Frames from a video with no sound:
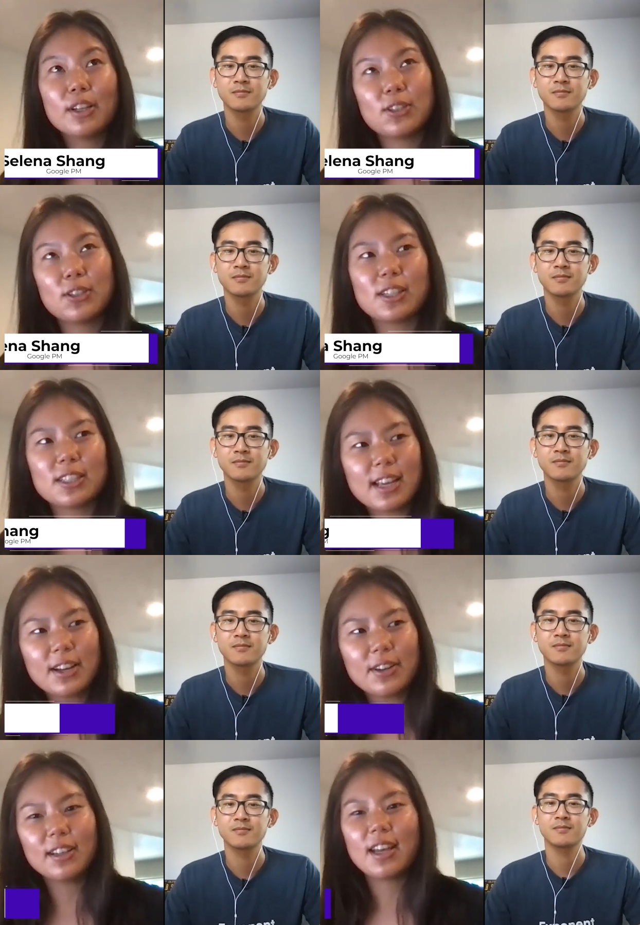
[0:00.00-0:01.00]
Speaker 1: two years now.
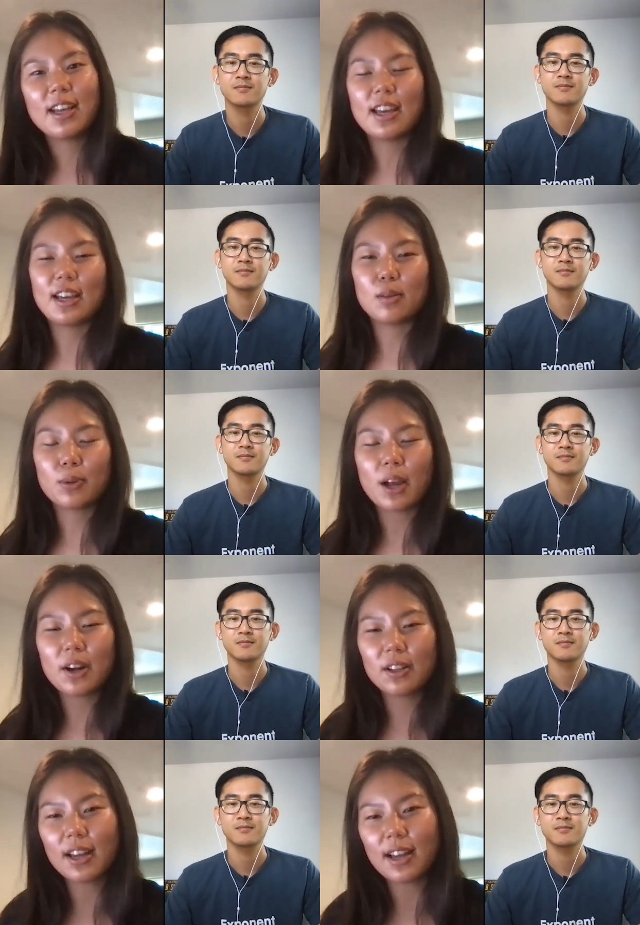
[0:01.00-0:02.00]
And prior to
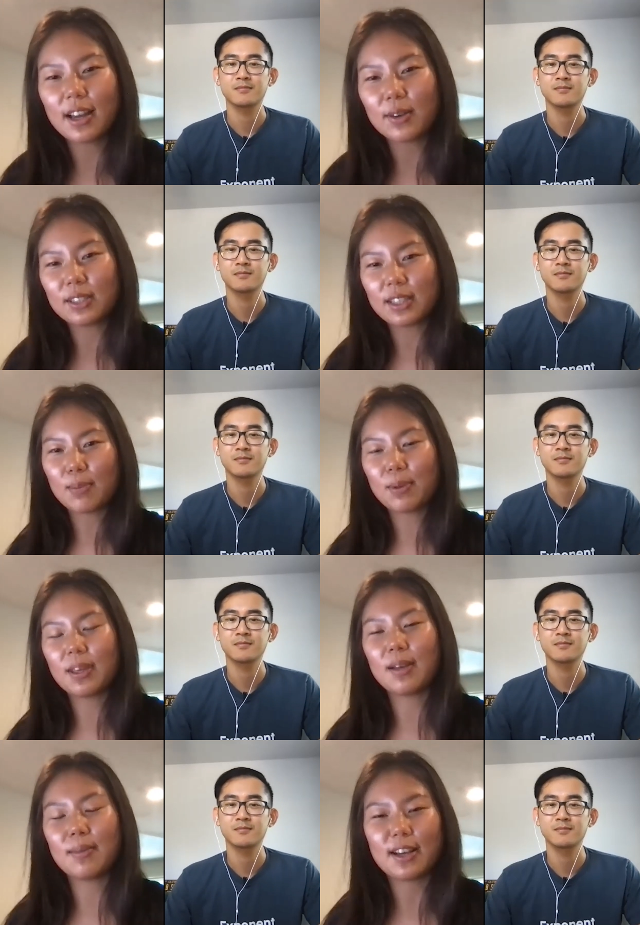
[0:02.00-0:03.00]
that, I was an
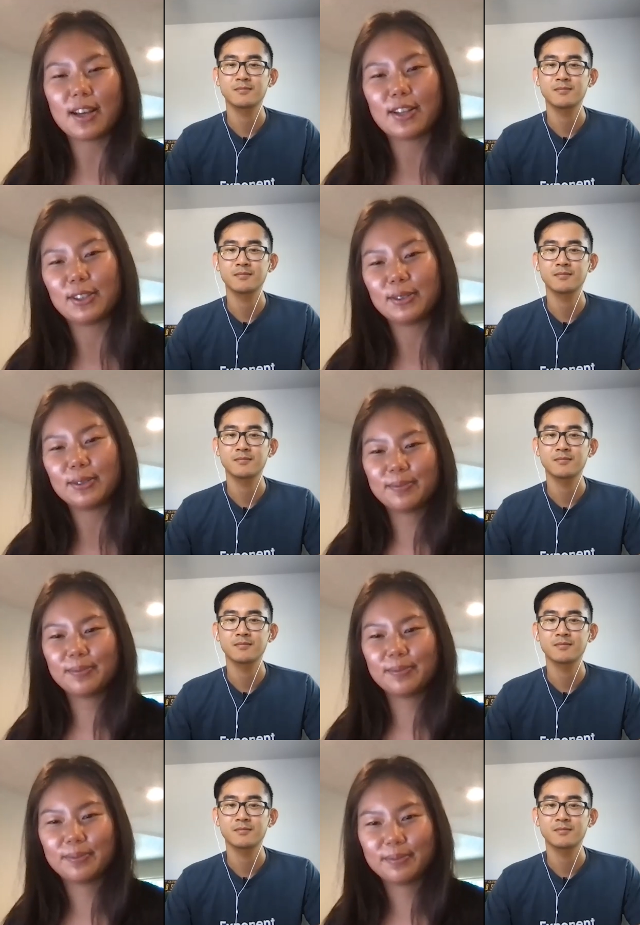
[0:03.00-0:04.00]
APM at Yahoo.
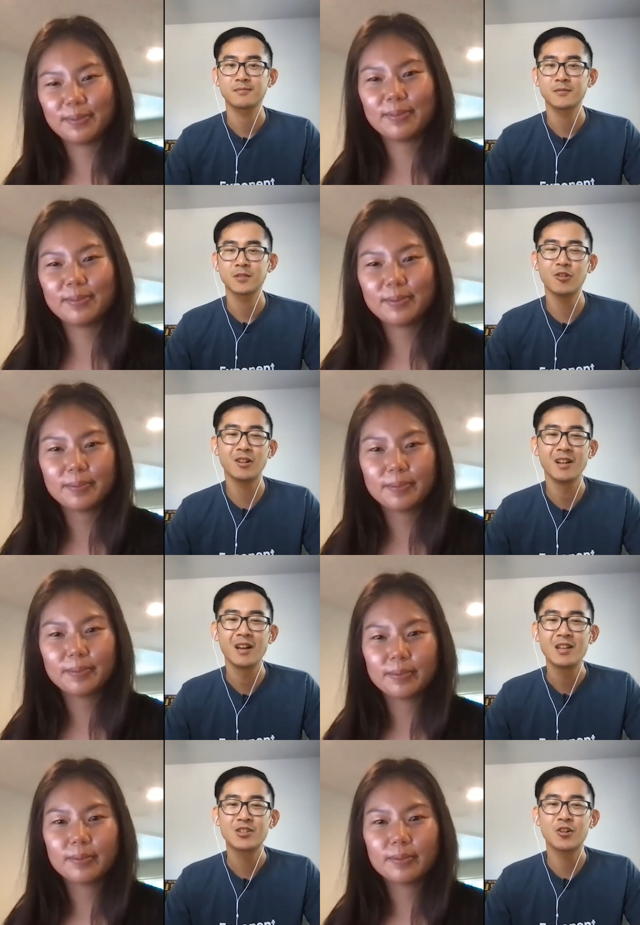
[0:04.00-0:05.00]
Speaker 2: Cool.
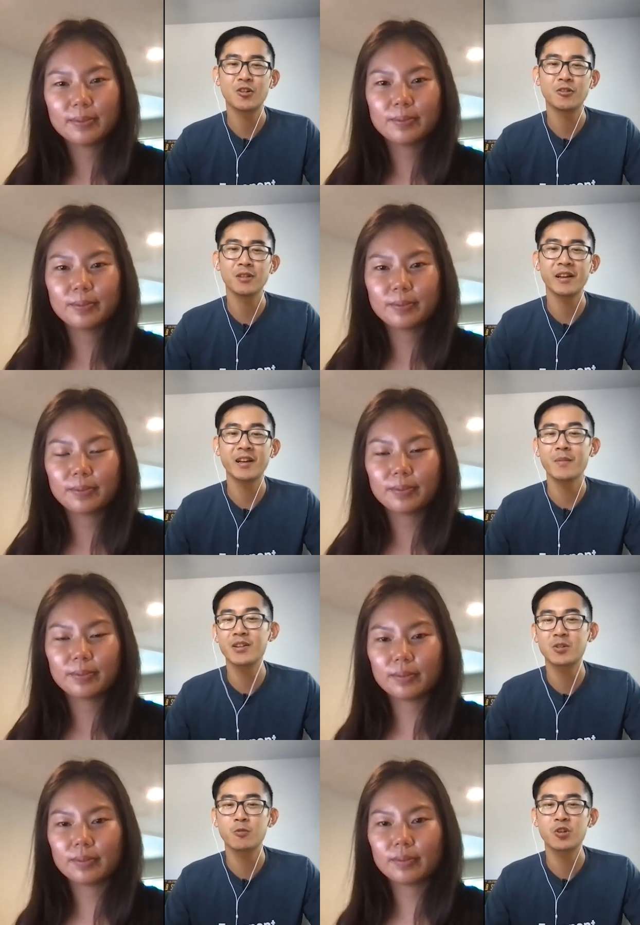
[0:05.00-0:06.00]
So, like I
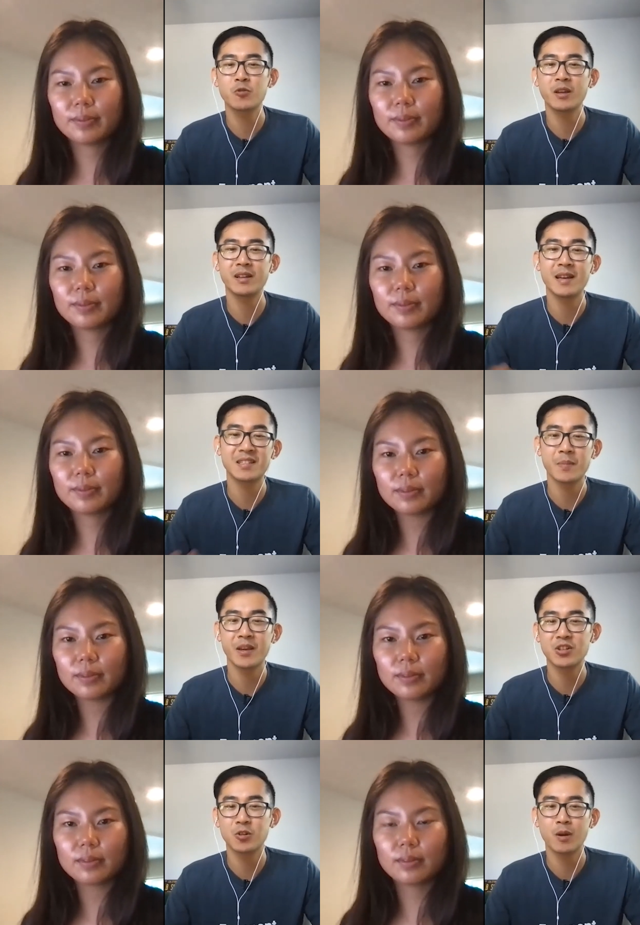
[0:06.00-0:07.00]
mentioned, we're doing an
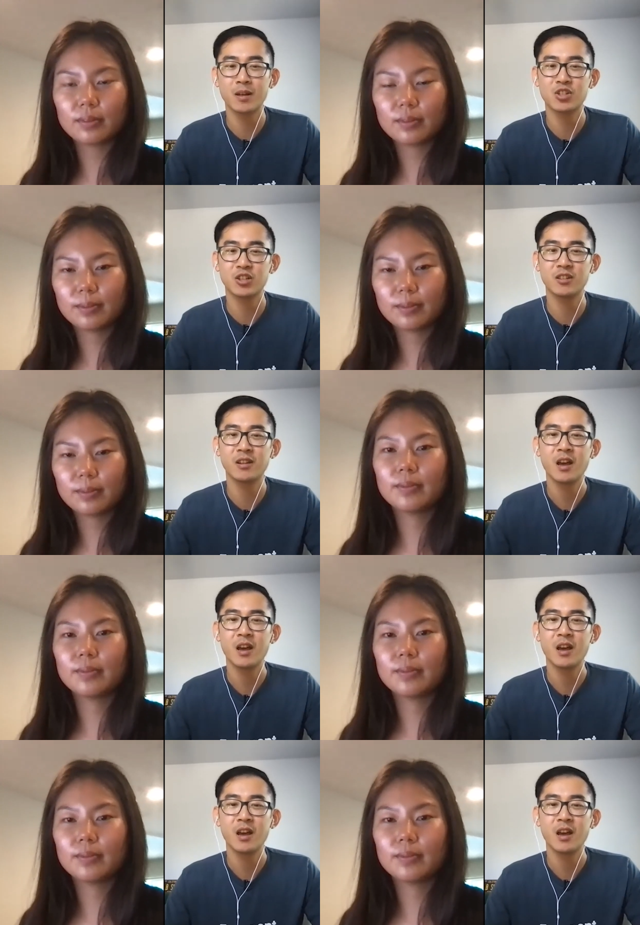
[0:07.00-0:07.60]
estimation question.